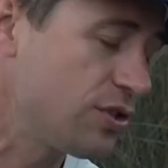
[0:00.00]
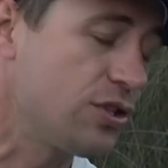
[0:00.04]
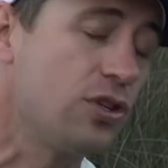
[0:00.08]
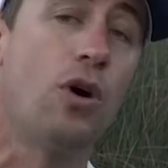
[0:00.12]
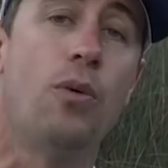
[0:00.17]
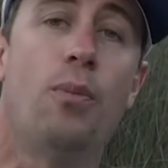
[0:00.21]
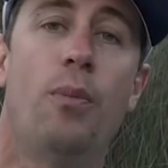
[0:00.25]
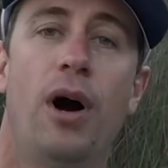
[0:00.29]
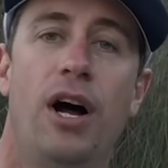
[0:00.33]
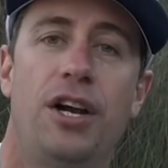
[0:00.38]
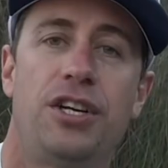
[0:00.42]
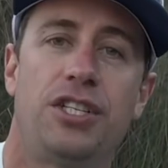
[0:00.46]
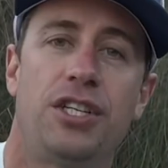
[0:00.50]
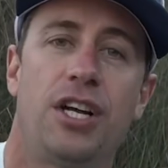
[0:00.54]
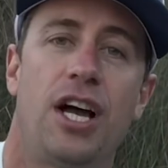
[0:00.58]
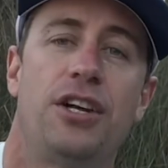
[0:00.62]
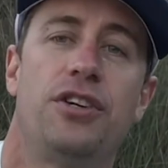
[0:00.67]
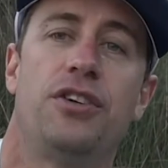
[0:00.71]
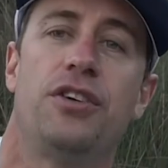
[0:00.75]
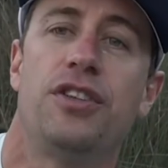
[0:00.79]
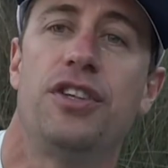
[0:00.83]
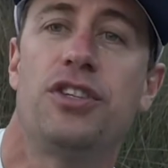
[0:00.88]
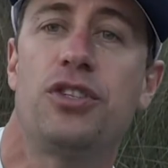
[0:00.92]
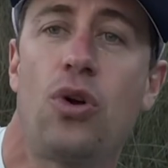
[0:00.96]
so much uh,
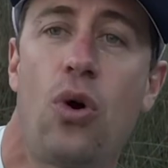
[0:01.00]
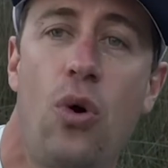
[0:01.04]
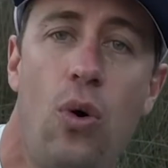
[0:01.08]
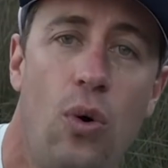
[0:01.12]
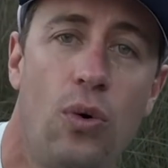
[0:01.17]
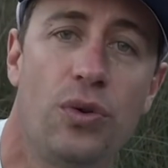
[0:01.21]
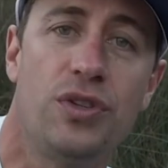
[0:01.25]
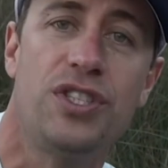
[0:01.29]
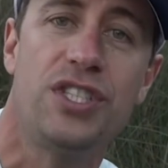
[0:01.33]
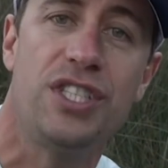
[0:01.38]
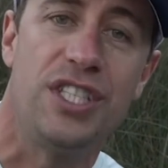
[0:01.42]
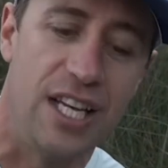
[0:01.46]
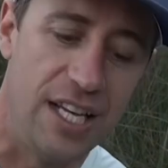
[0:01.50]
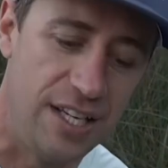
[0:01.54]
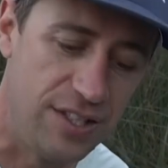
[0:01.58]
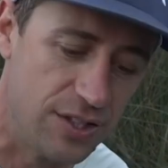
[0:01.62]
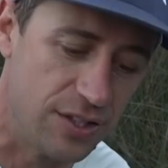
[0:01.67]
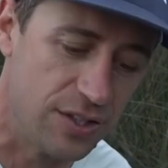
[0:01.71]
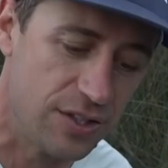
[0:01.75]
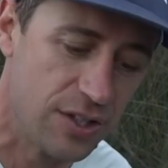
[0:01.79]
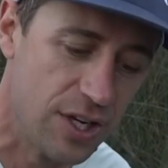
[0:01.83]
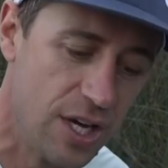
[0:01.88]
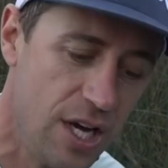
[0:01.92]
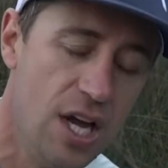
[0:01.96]
during these cold
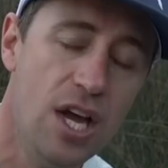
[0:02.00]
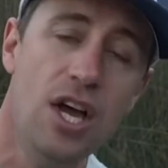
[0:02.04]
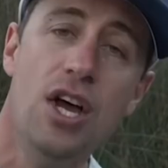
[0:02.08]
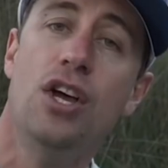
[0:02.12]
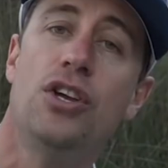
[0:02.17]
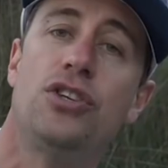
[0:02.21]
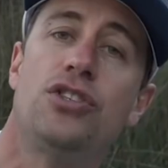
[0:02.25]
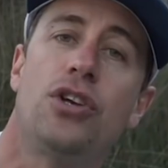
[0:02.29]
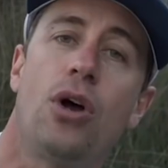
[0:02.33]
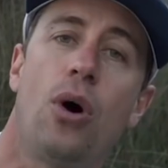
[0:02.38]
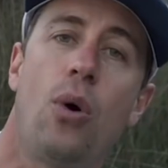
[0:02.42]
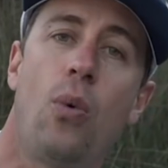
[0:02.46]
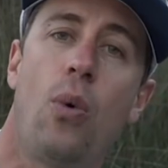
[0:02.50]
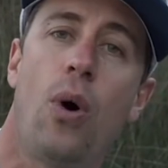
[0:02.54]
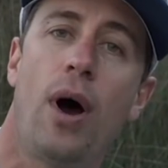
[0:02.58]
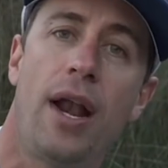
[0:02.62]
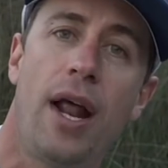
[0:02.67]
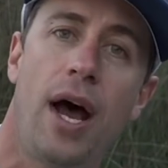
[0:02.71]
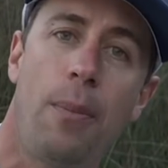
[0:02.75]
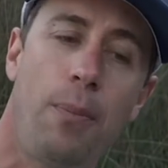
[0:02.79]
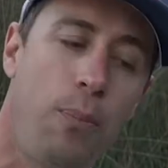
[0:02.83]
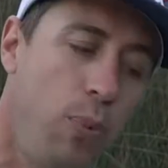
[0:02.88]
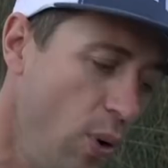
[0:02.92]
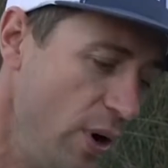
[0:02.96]
seasons. So
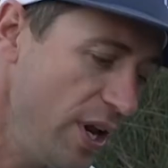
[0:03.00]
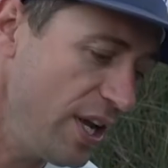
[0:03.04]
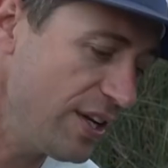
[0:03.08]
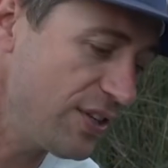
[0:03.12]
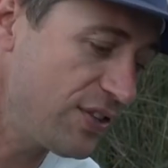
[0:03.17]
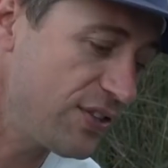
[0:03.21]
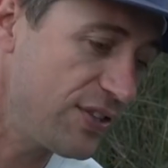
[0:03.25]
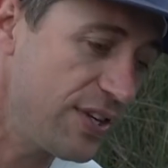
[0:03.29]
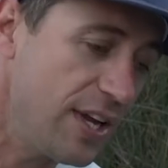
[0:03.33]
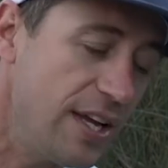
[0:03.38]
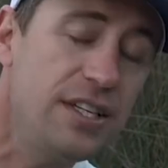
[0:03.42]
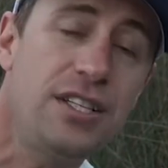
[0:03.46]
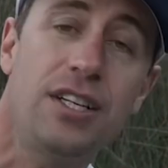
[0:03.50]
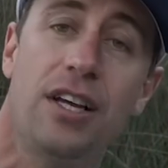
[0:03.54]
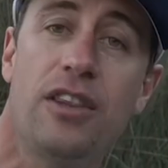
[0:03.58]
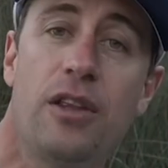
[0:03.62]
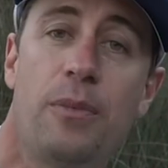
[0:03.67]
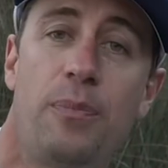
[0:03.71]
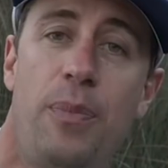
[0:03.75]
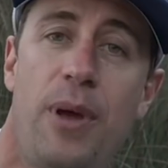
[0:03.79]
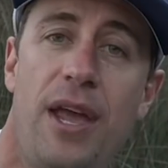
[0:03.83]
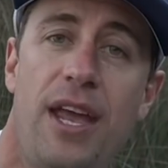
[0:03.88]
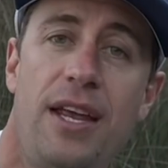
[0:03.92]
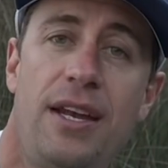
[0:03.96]
what uh, putting a scent on
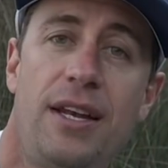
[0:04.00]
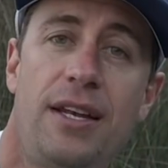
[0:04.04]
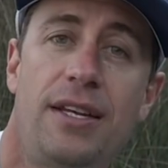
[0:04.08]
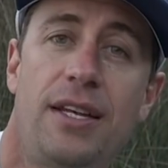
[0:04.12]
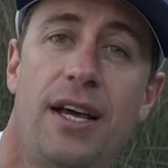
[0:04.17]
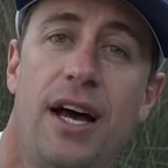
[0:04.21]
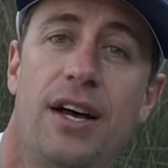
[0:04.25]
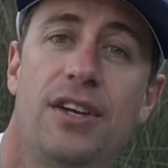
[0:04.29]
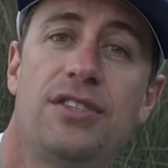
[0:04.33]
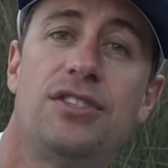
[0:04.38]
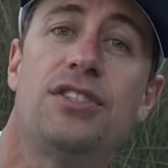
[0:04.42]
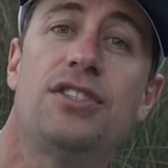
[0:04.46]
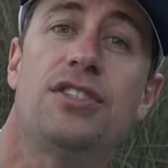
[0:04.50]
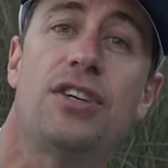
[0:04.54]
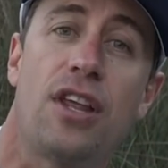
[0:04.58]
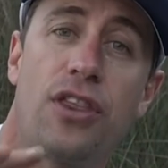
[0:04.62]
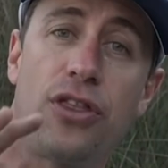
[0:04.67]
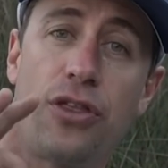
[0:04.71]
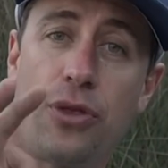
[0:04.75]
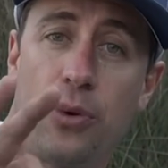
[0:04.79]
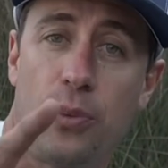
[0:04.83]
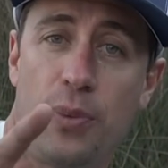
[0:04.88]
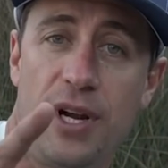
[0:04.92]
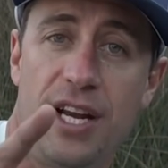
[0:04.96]
the bait does is uh,
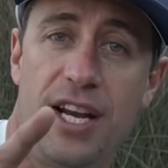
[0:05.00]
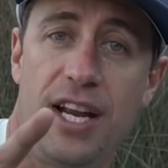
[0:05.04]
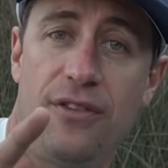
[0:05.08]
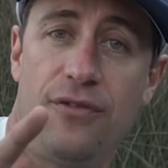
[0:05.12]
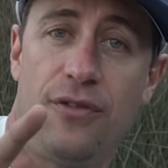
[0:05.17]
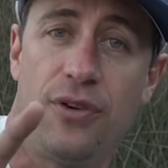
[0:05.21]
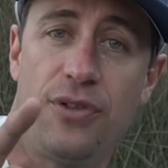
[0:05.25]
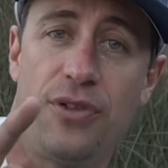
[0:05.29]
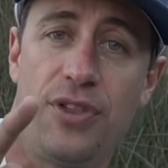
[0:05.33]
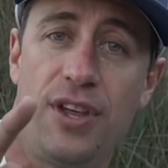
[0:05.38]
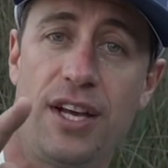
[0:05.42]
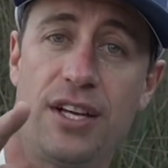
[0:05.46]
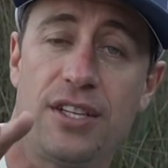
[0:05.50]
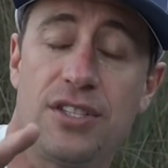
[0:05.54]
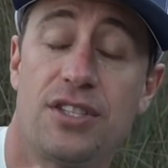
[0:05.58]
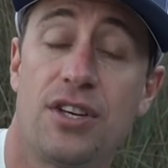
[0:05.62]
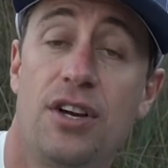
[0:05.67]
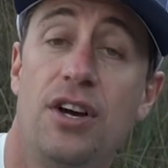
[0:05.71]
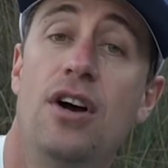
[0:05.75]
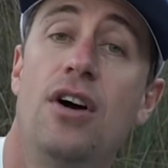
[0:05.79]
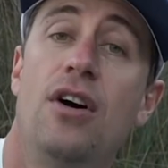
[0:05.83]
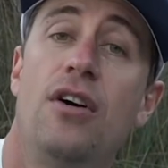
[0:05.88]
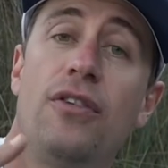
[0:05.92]
three different things.